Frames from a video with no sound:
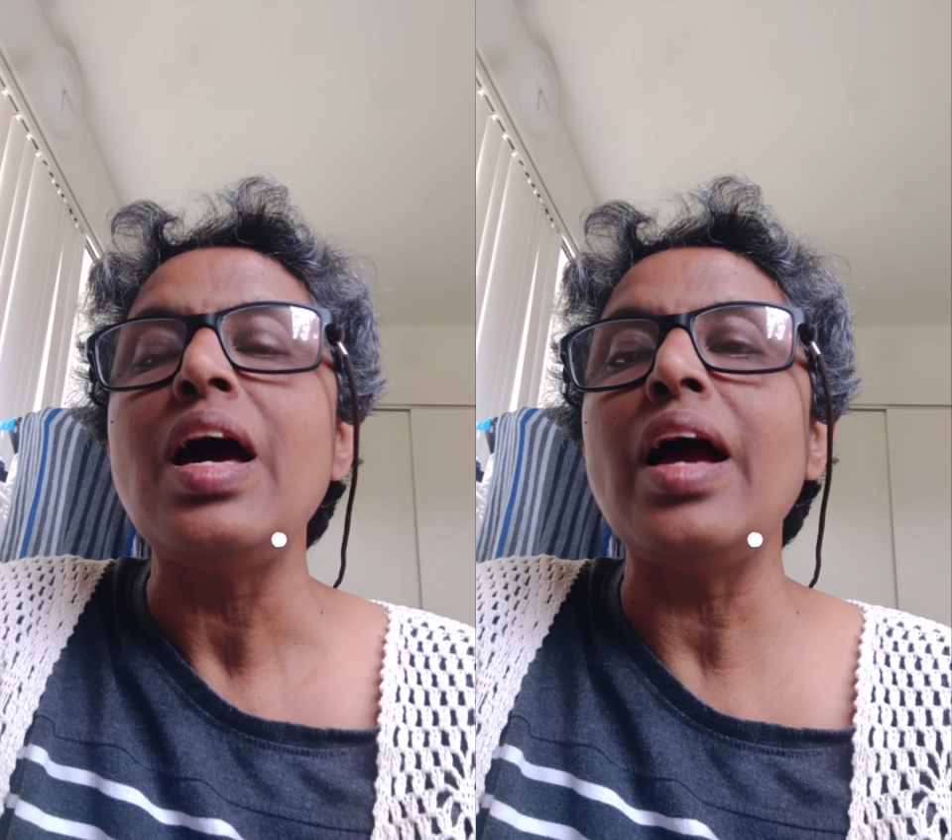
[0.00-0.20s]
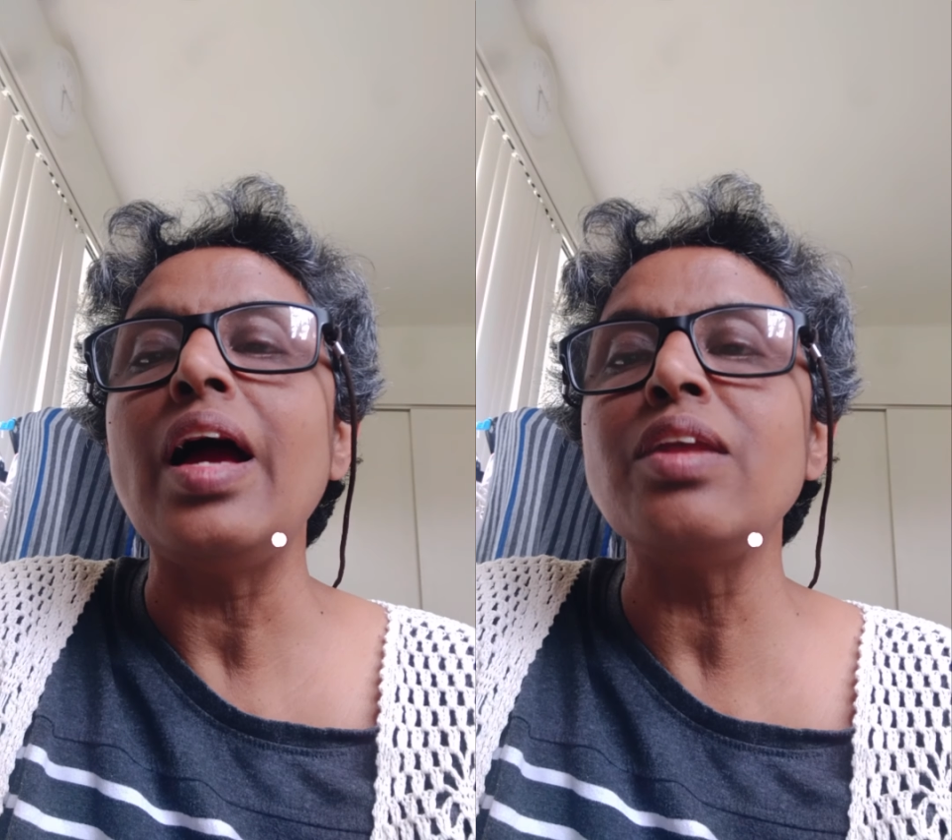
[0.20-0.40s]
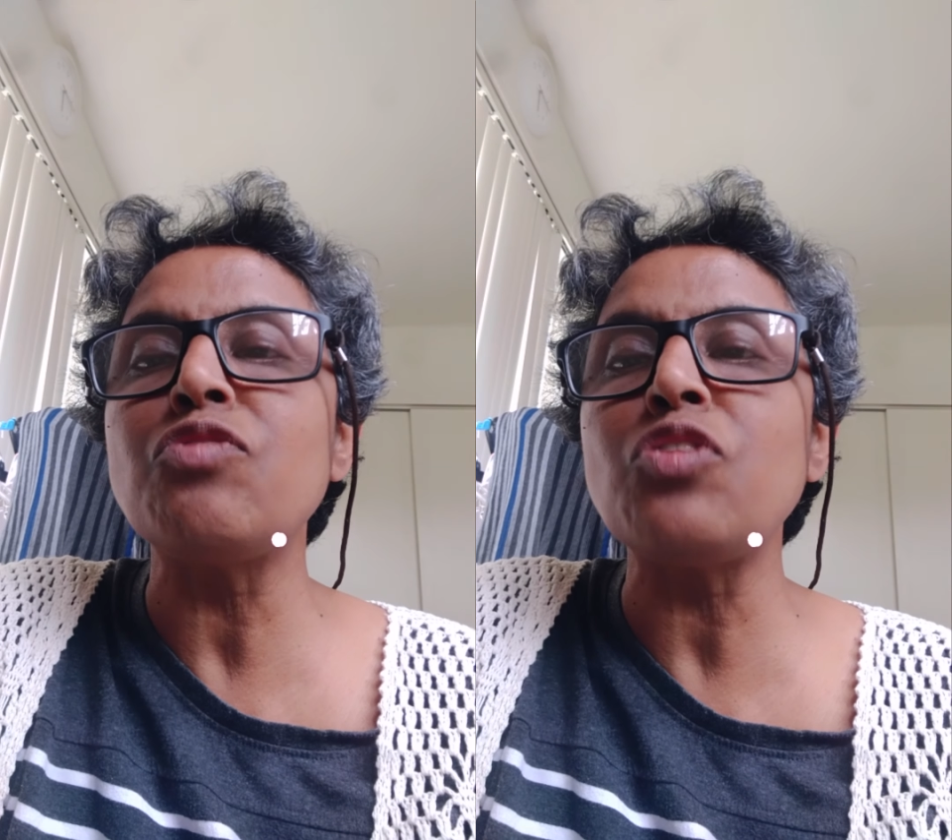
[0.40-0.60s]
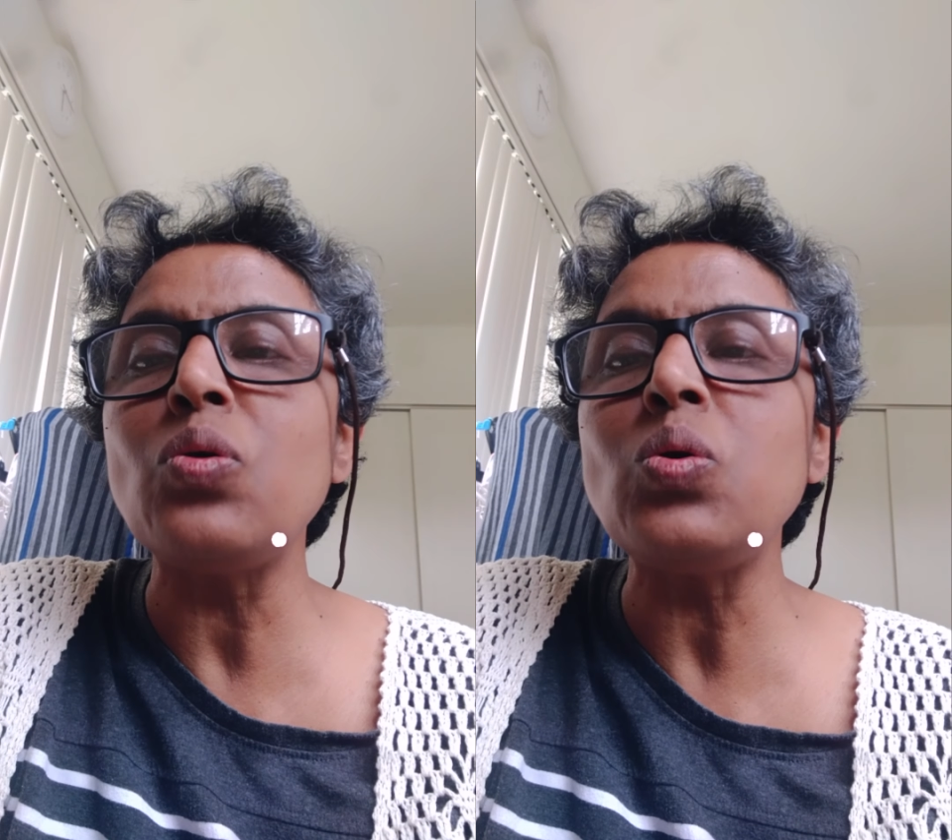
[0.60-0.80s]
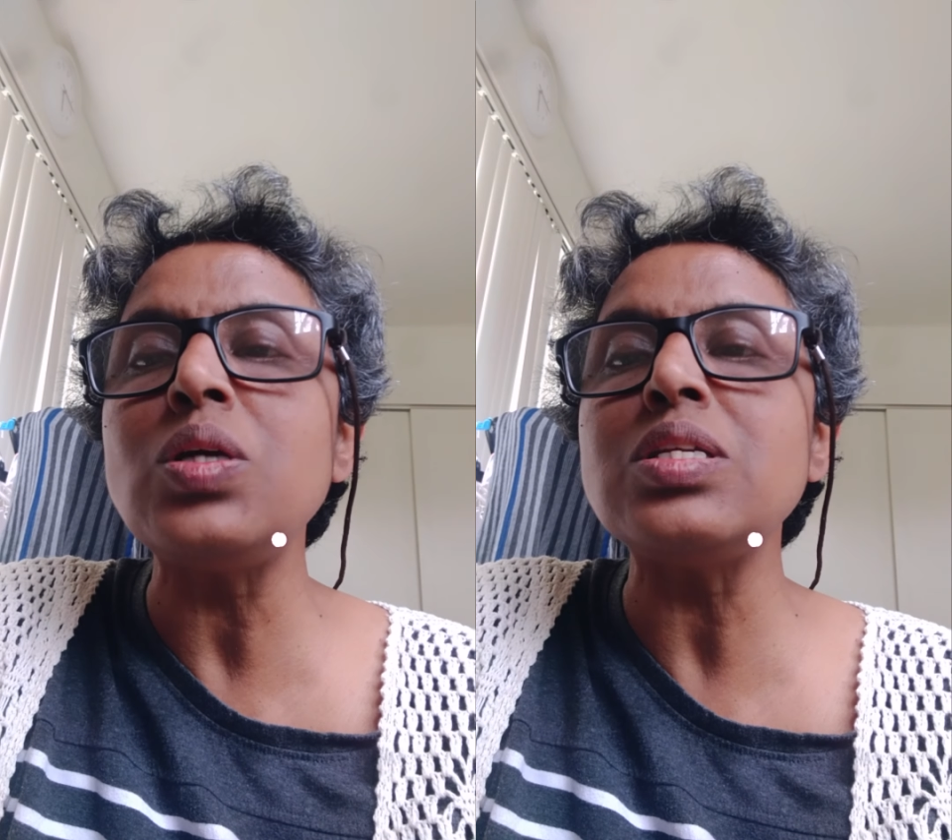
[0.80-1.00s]
and it
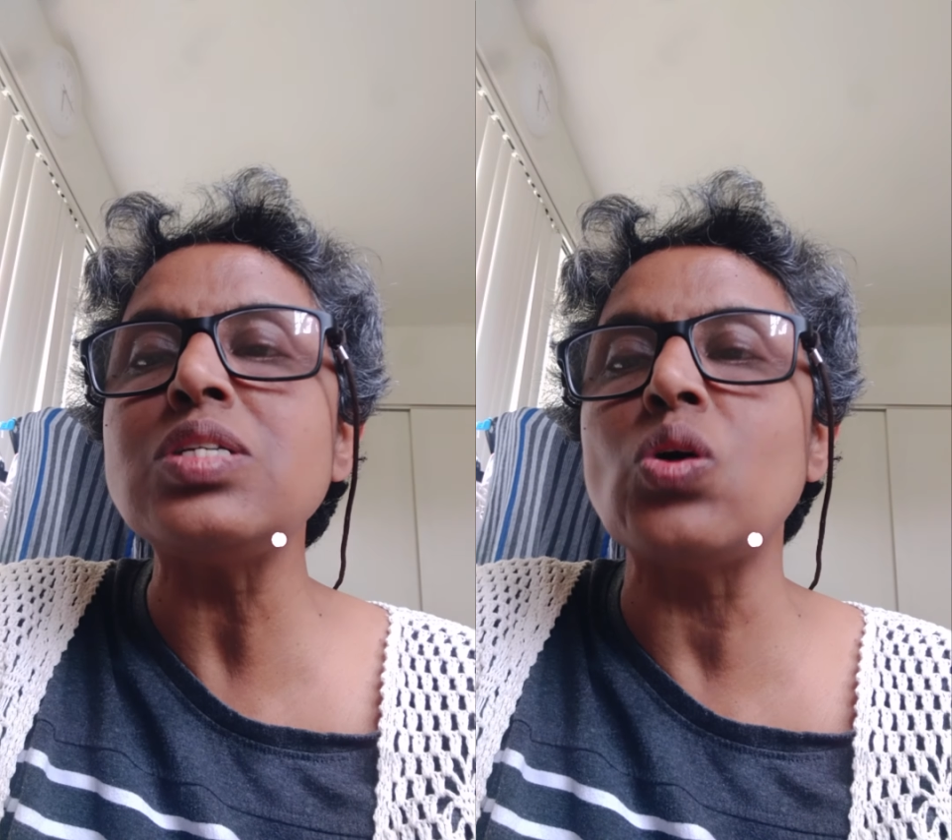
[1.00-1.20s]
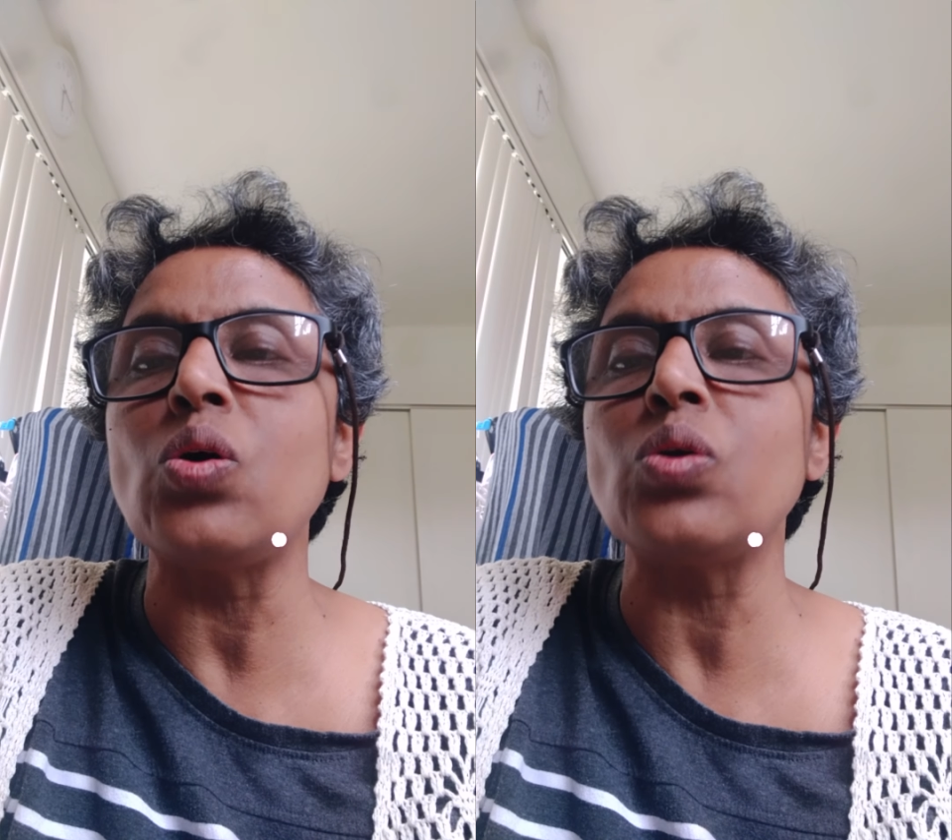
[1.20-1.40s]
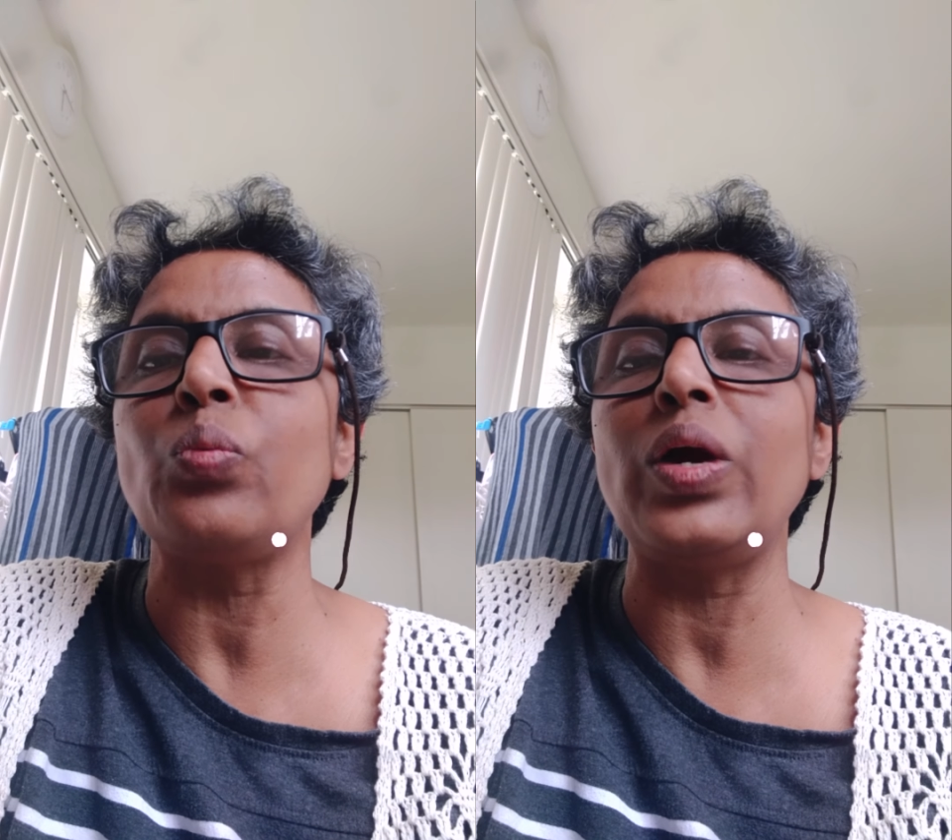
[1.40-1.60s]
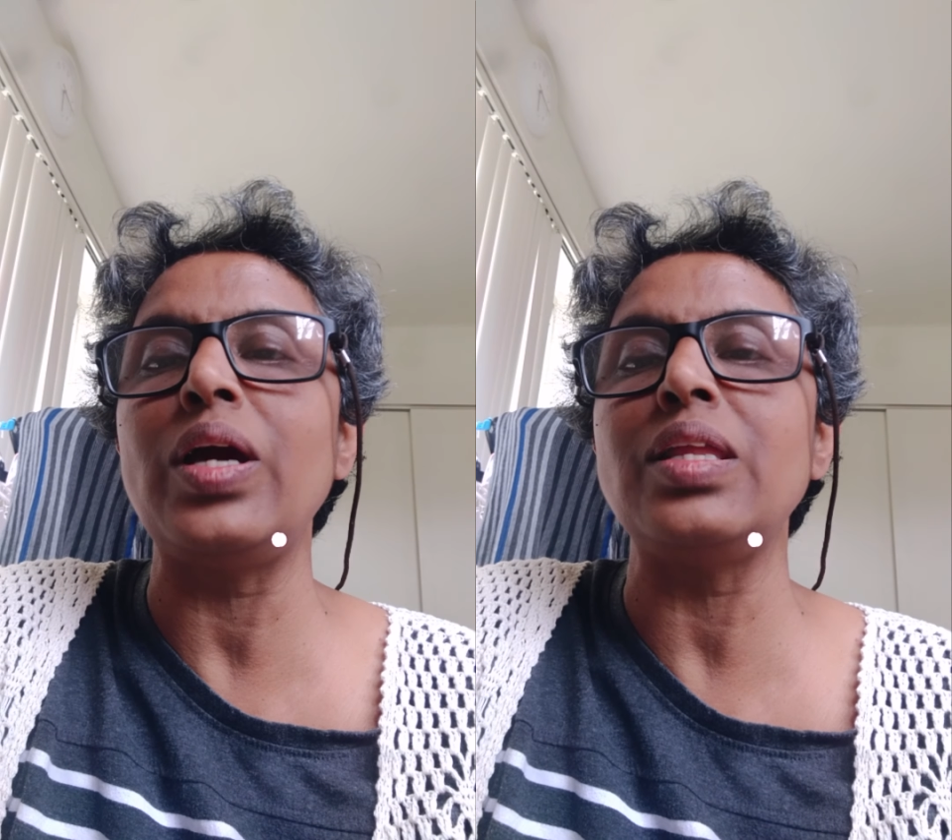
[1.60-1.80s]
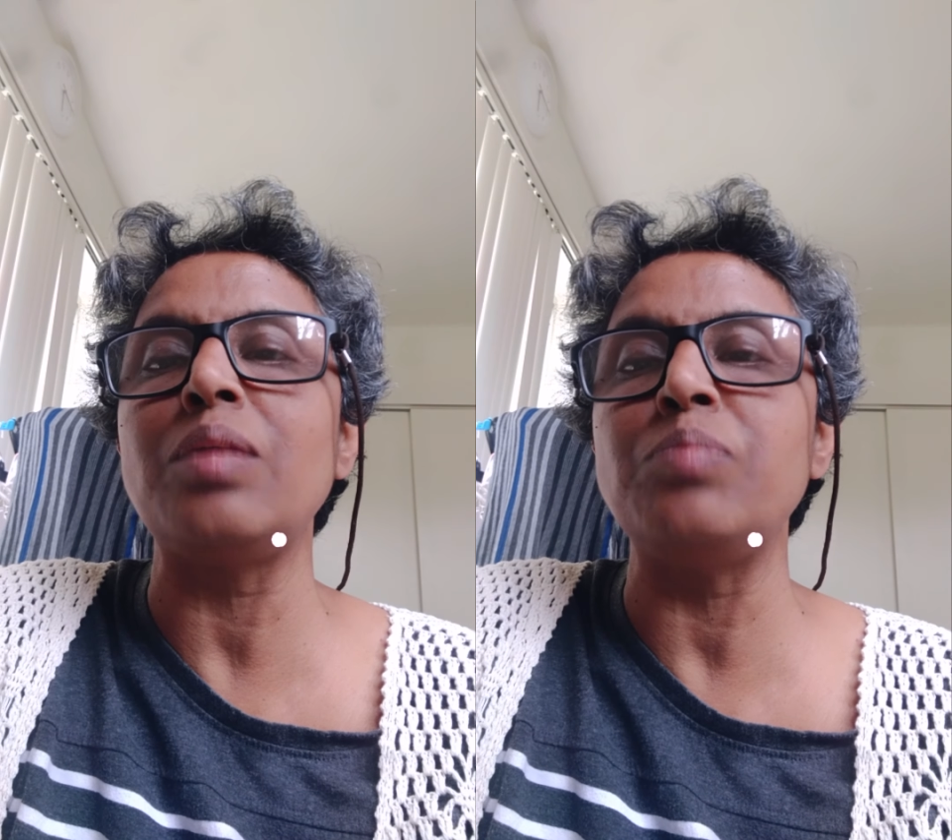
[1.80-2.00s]
flowed in the sort of
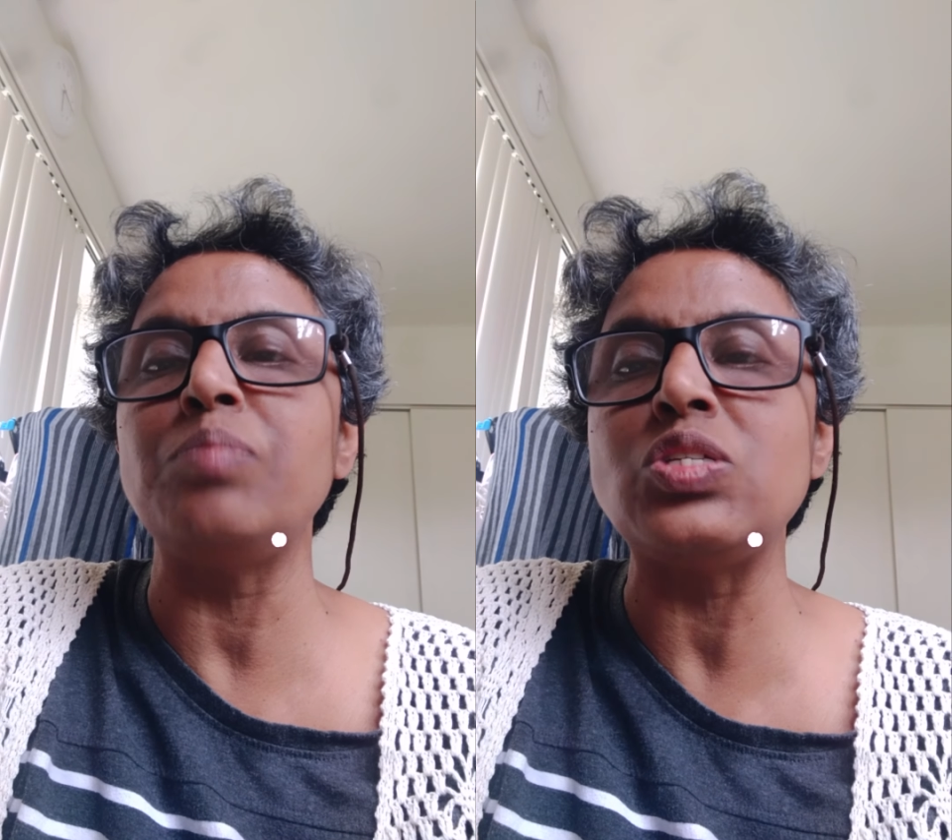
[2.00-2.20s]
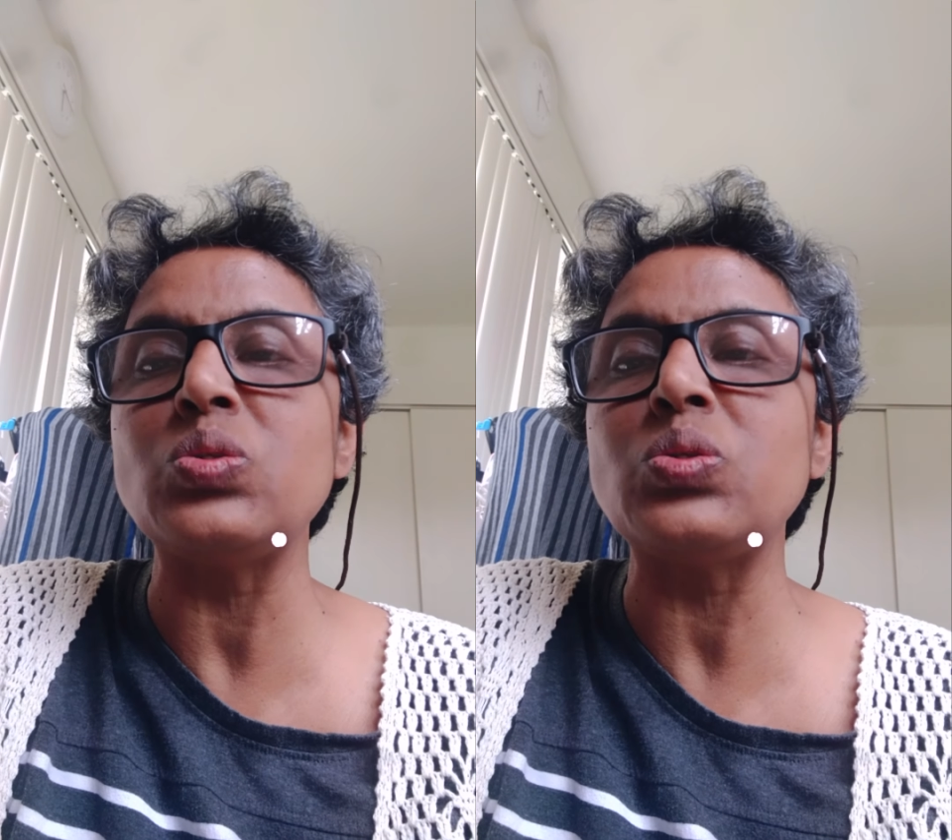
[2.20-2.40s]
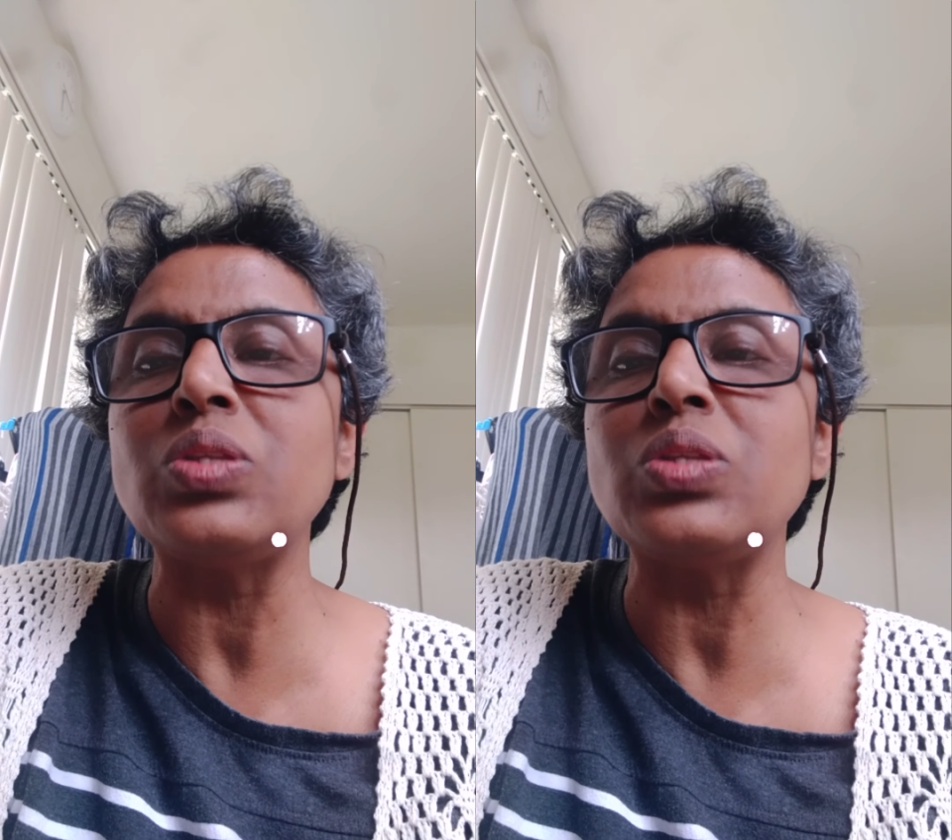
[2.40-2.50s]
way that makes you